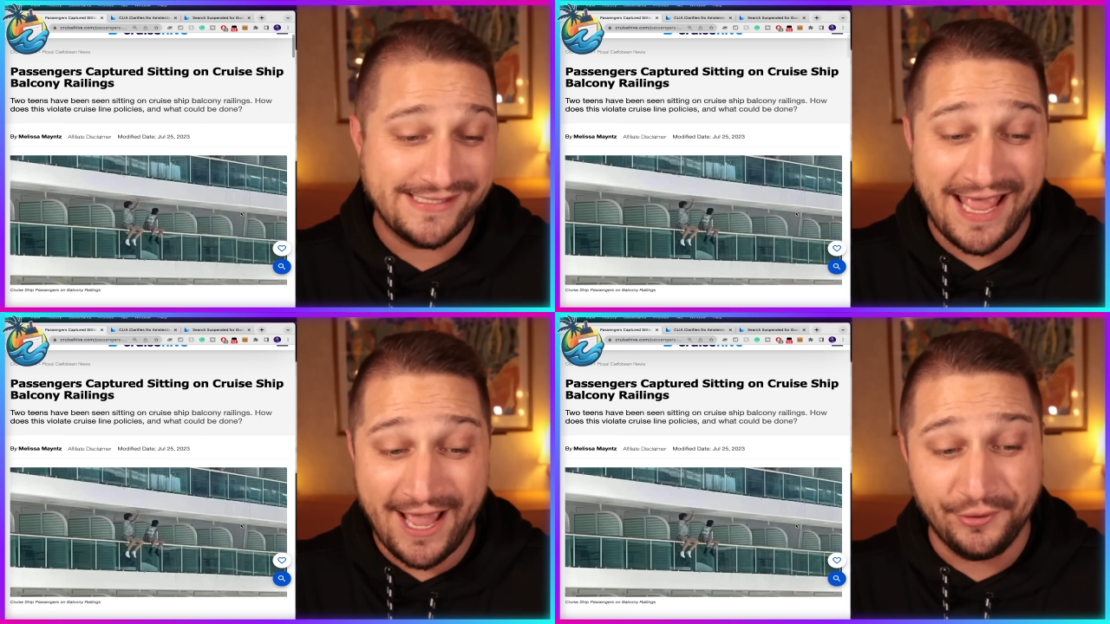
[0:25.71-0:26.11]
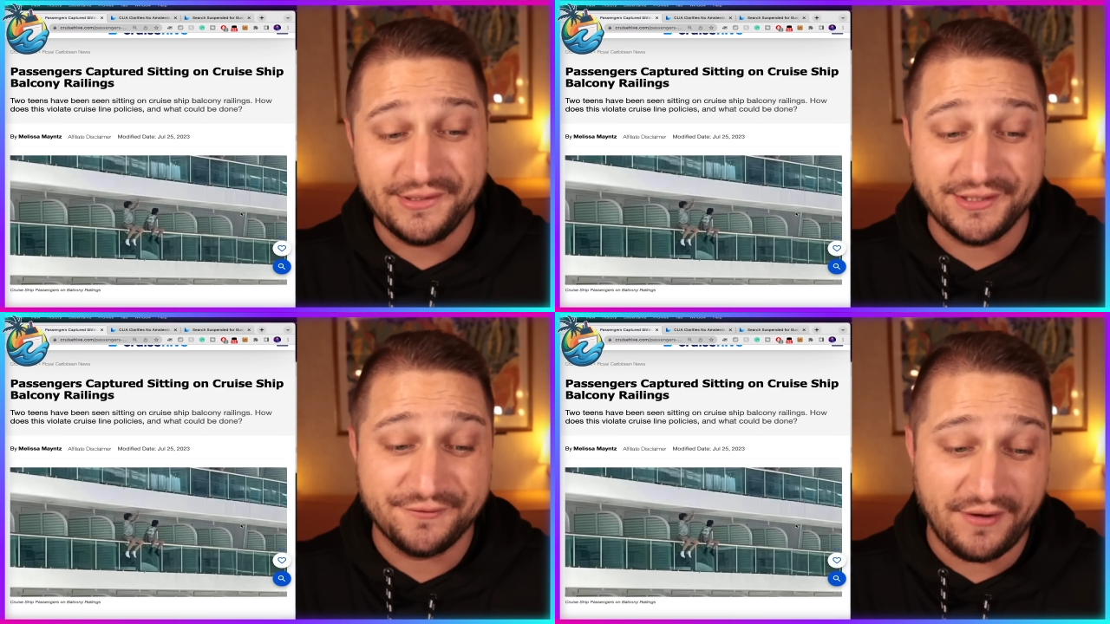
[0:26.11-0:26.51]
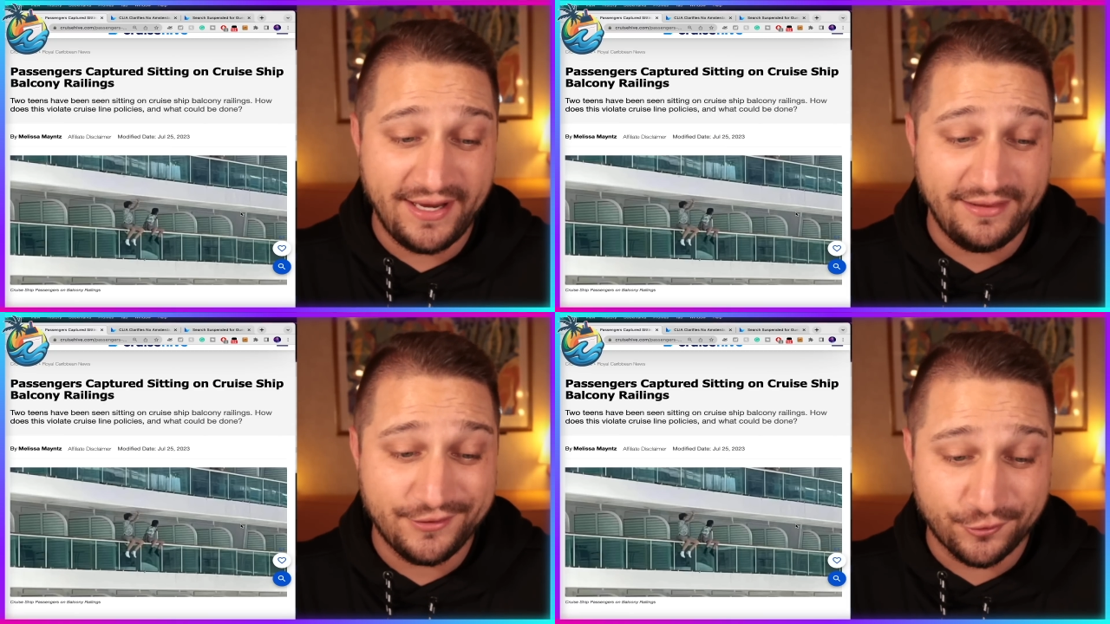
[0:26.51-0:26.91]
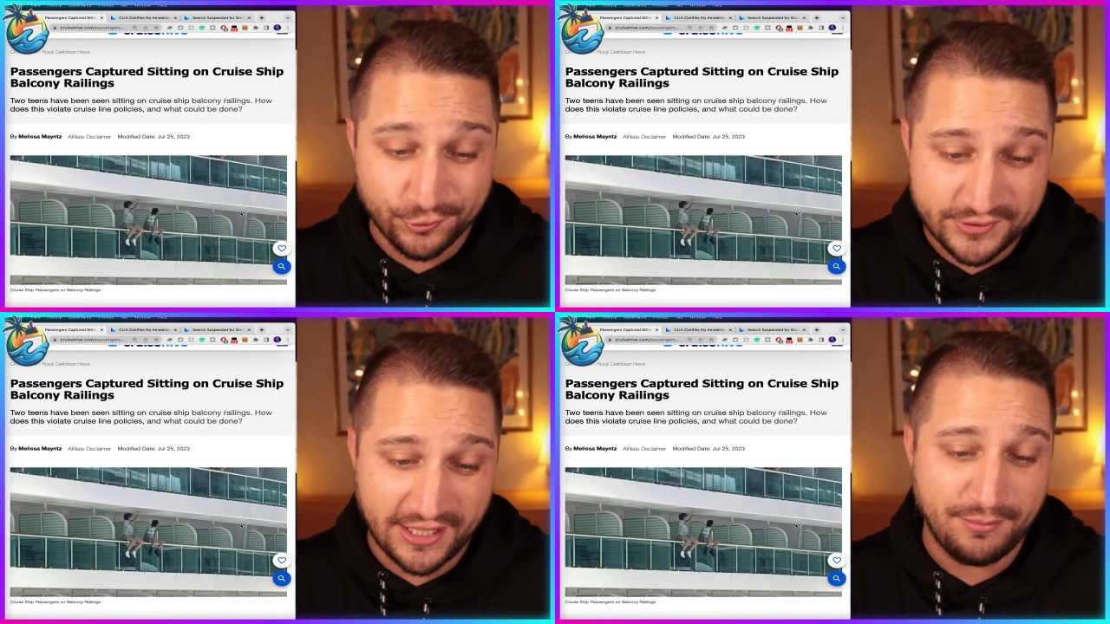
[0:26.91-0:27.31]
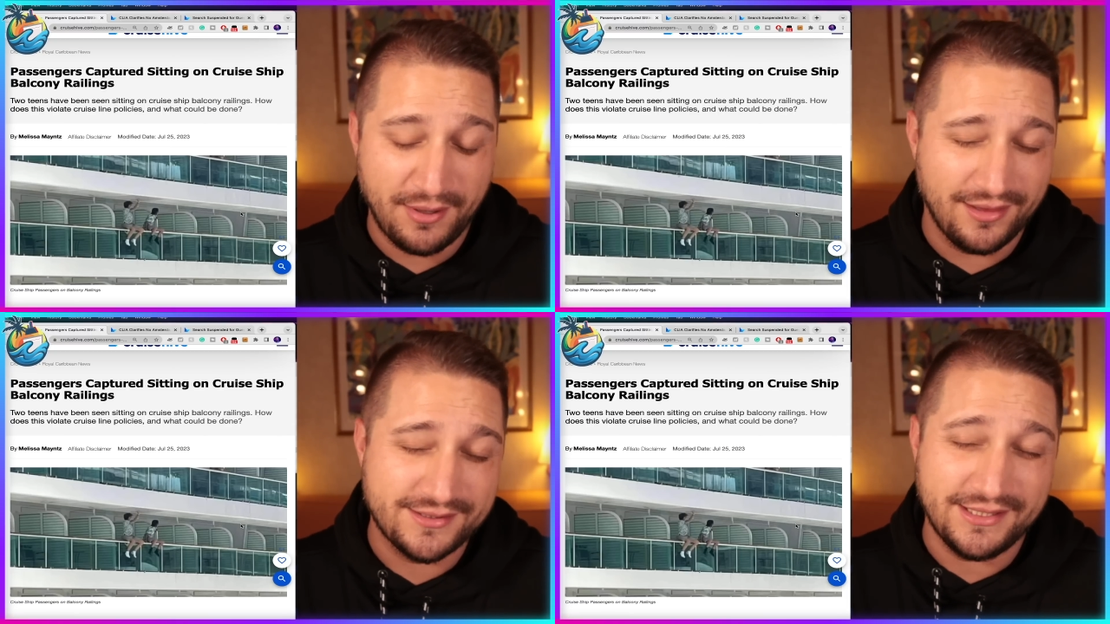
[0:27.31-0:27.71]
How does this violate the cruise line
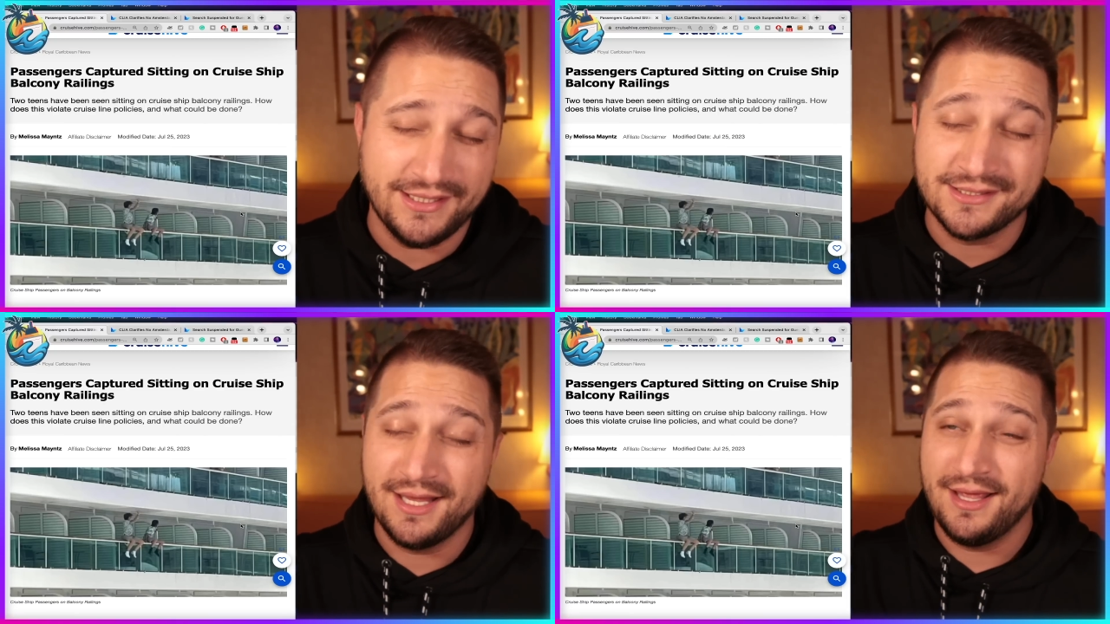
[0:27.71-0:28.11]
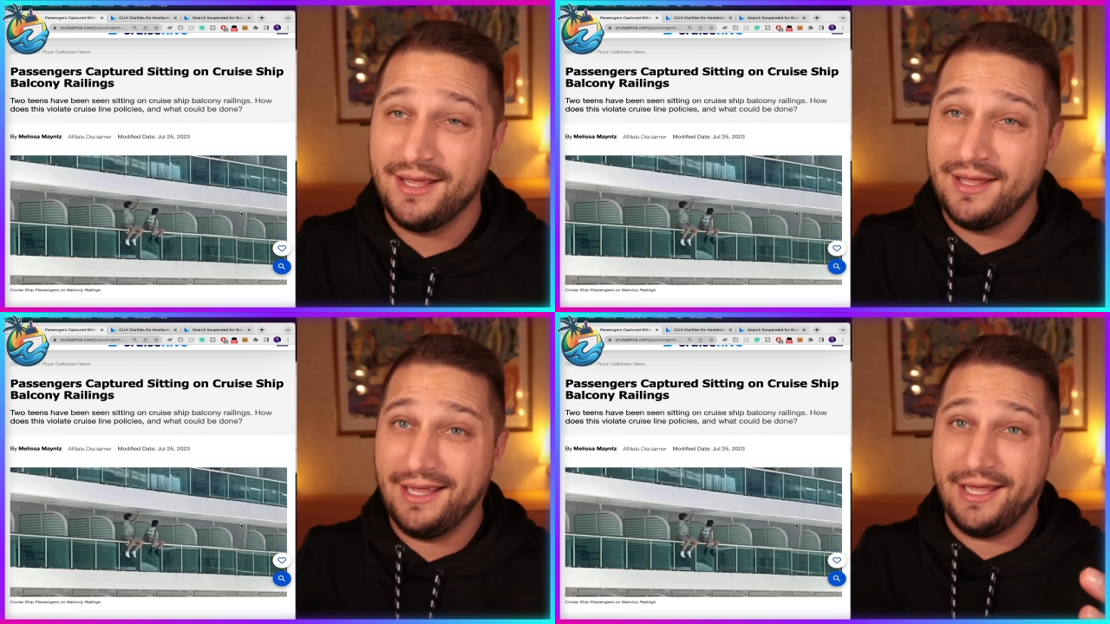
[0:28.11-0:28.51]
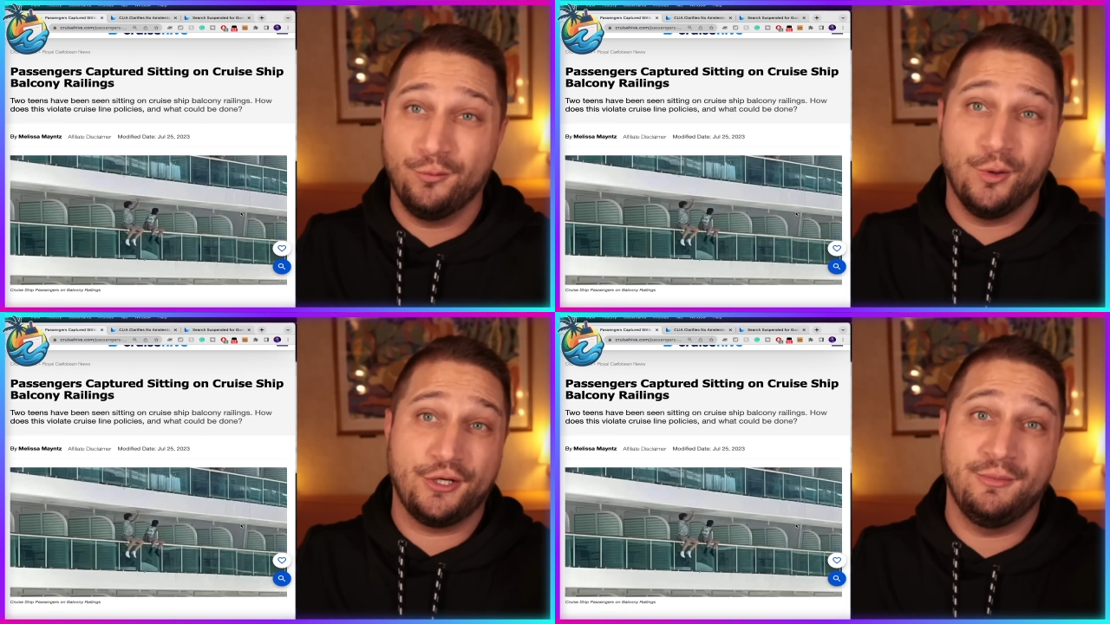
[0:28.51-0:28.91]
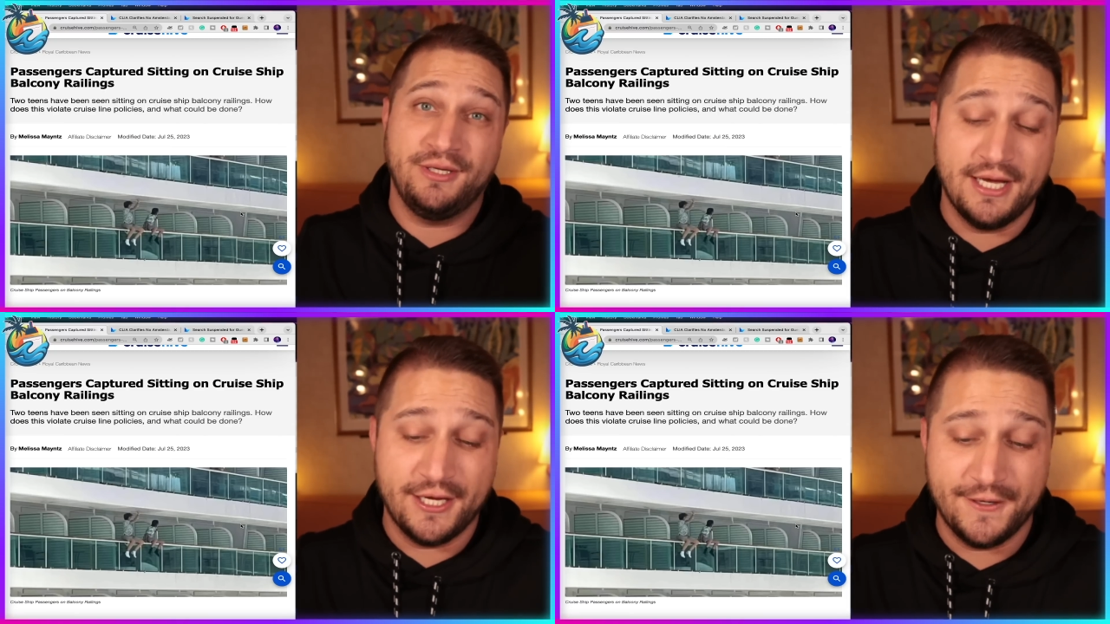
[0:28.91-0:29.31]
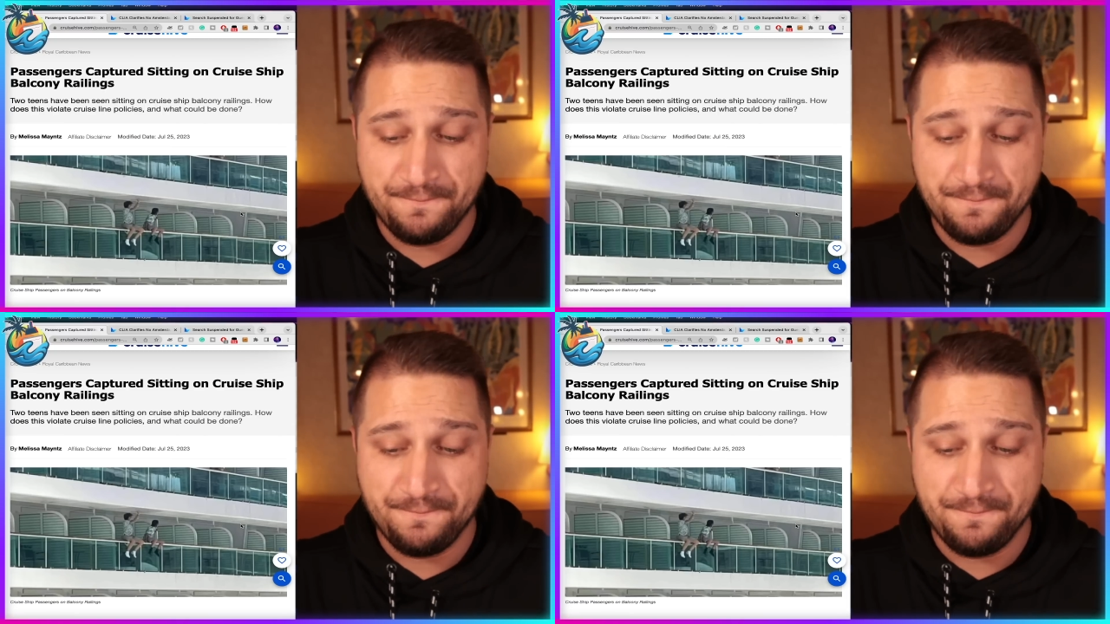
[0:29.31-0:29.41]
policies and what could be done?